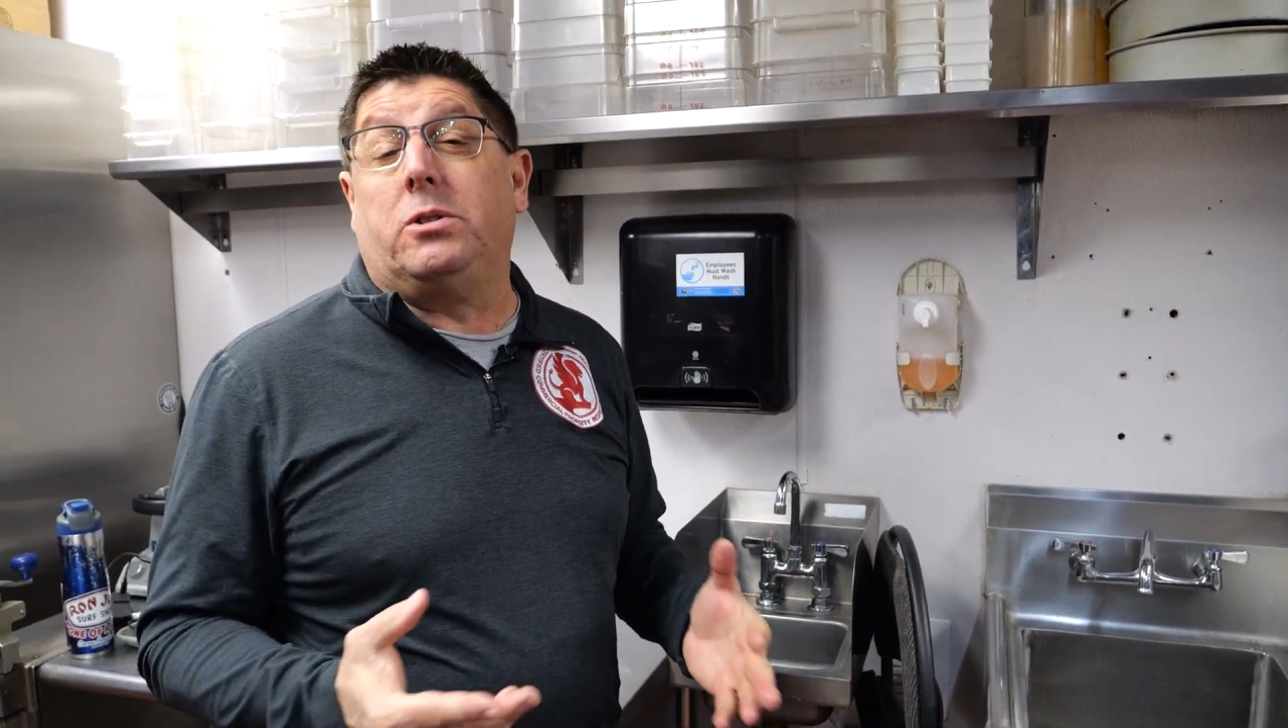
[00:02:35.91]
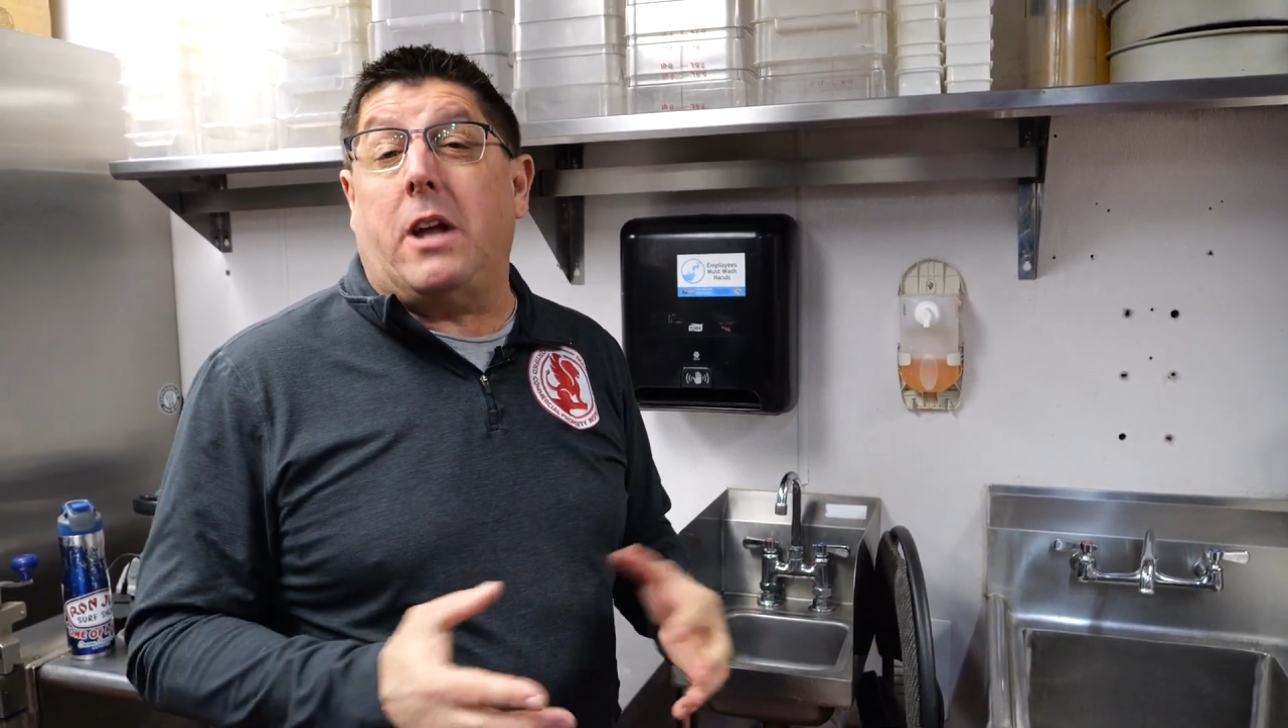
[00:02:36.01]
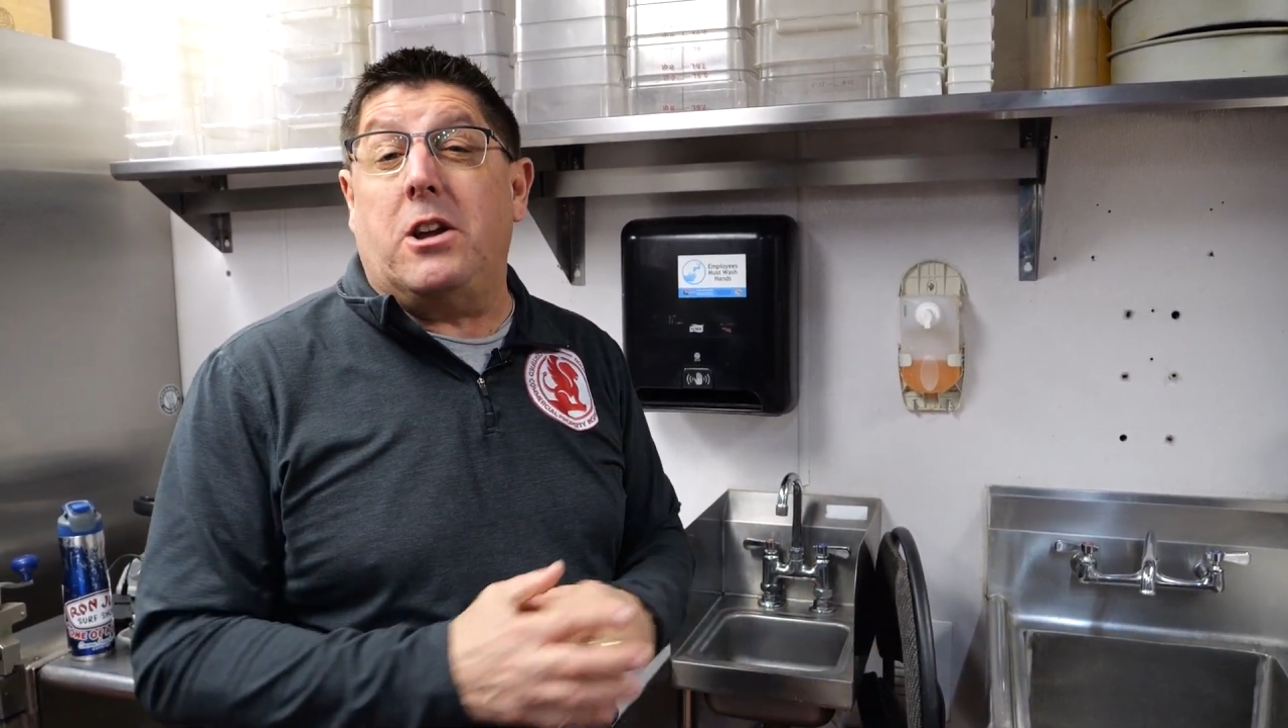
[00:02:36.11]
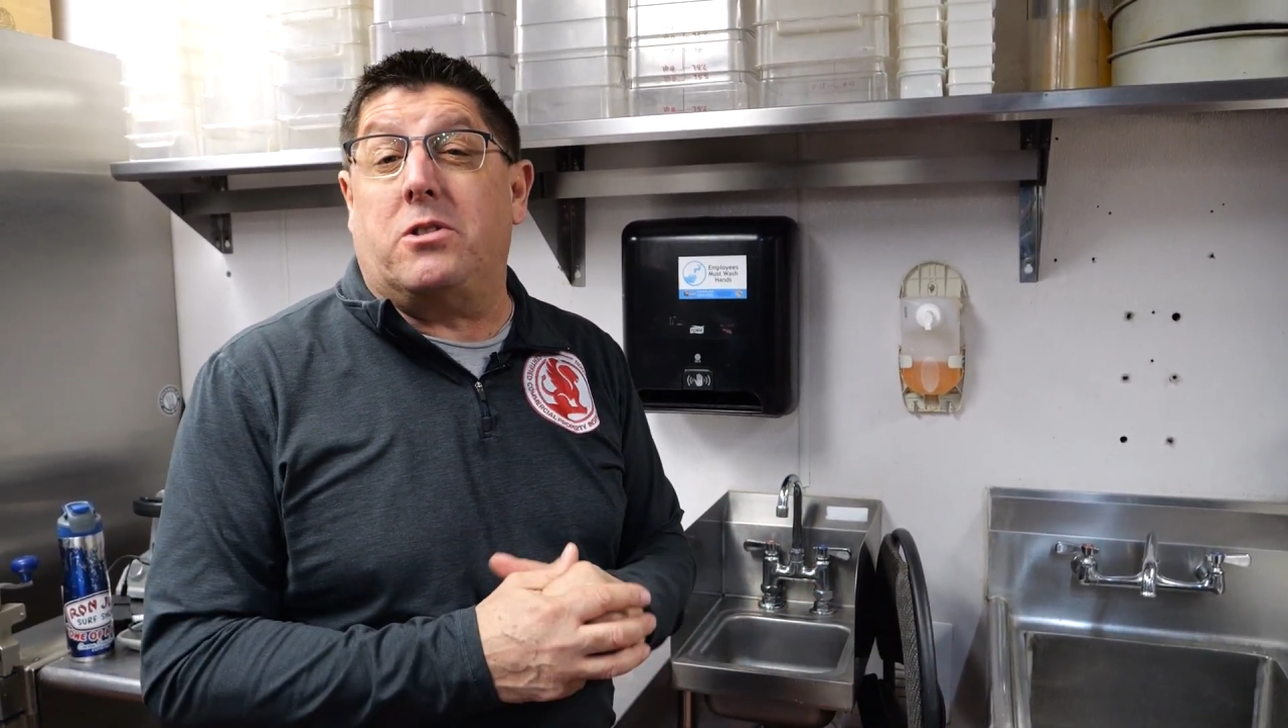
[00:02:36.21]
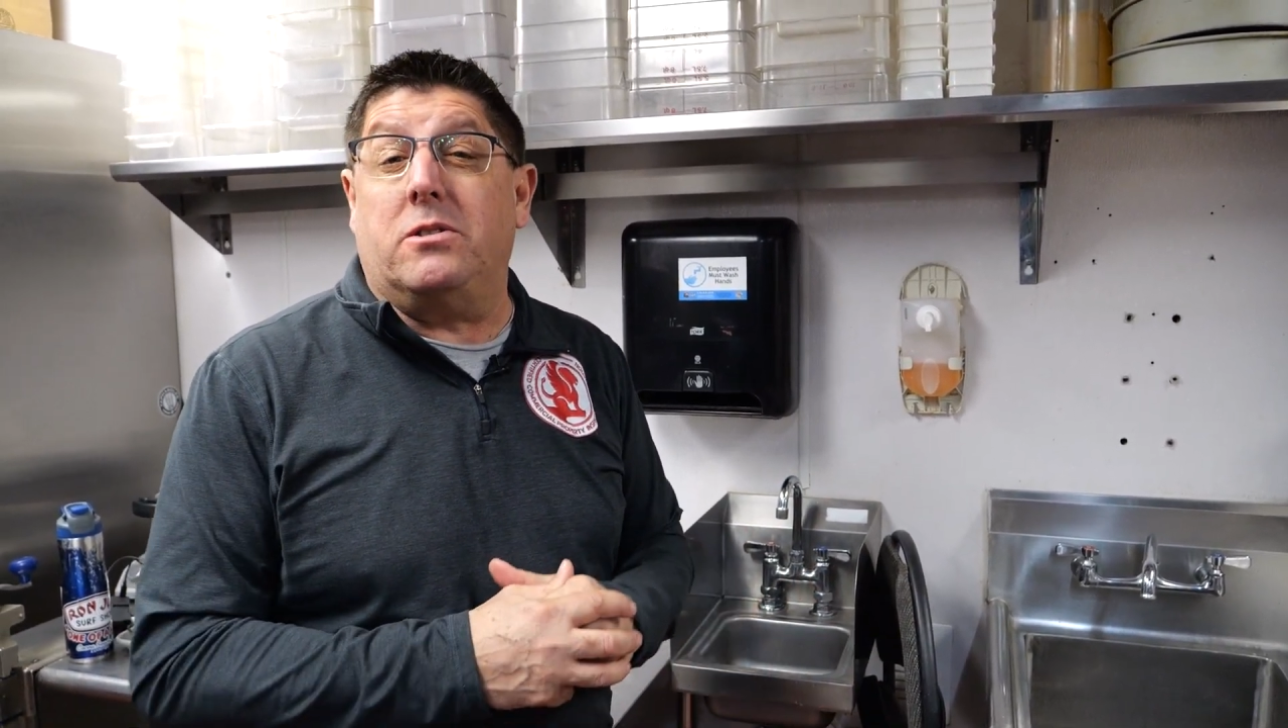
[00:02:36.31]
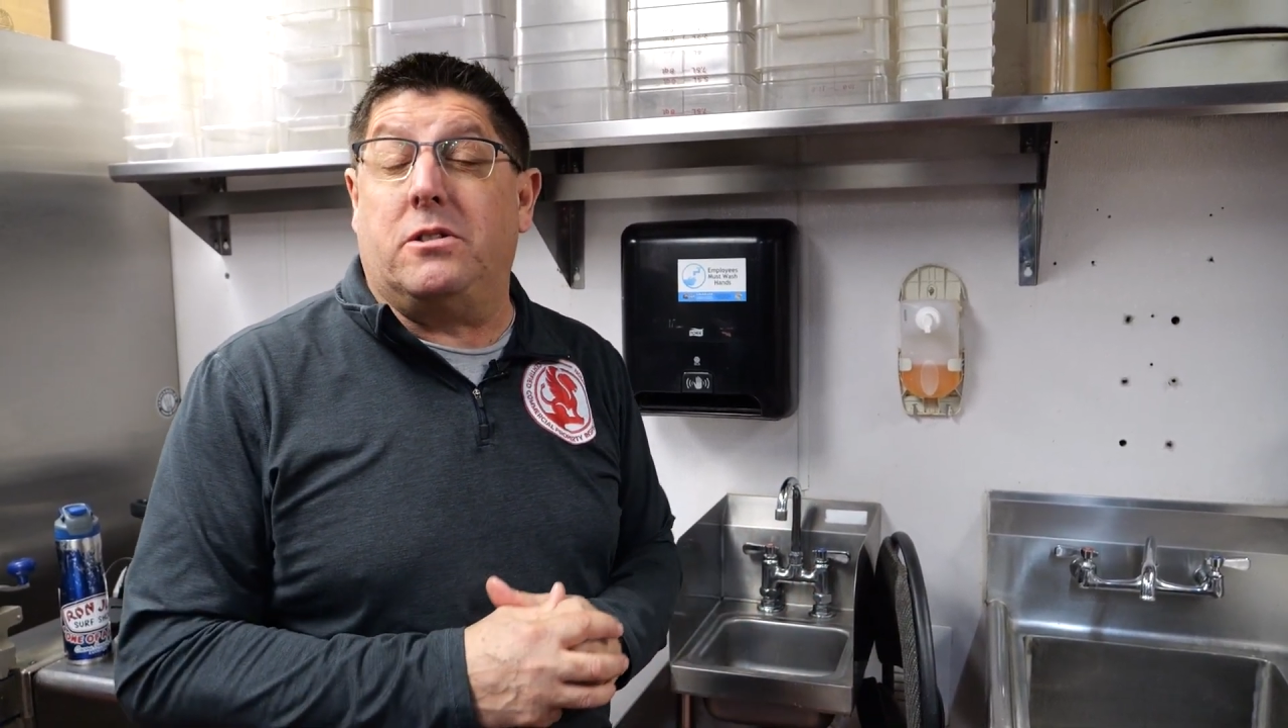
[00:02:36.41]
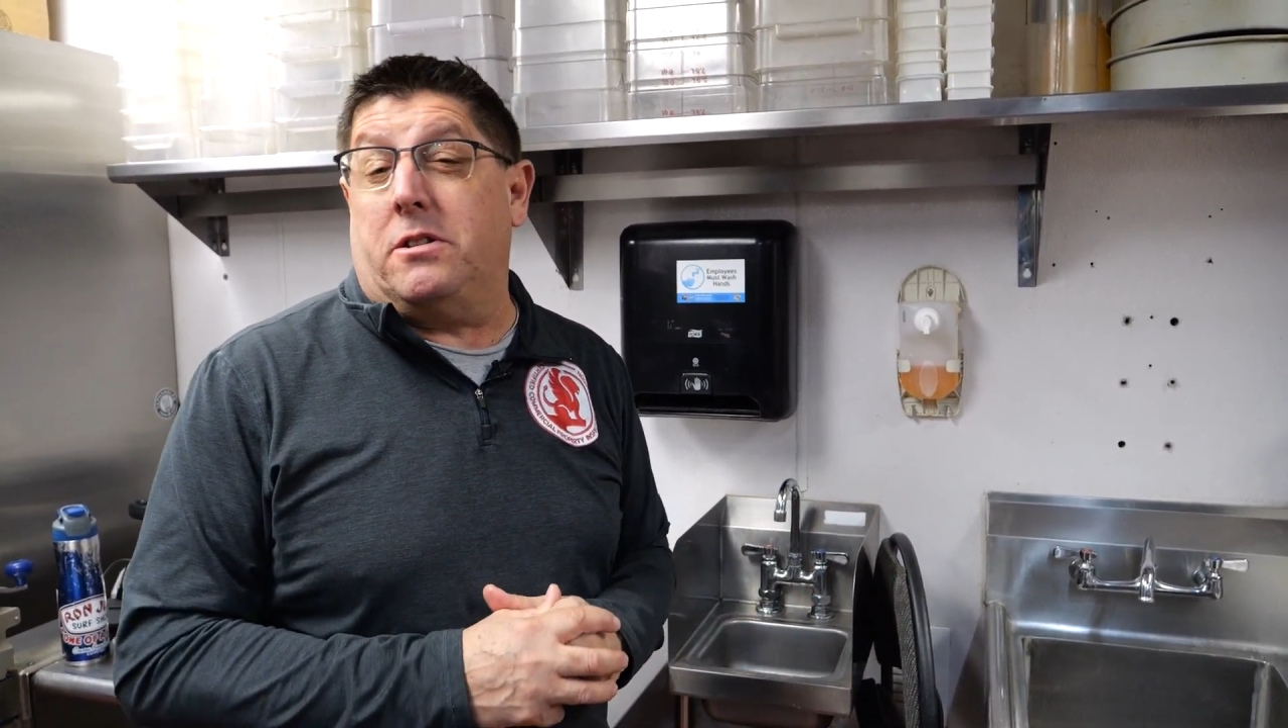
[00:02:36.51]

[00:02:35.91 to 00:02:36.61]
stations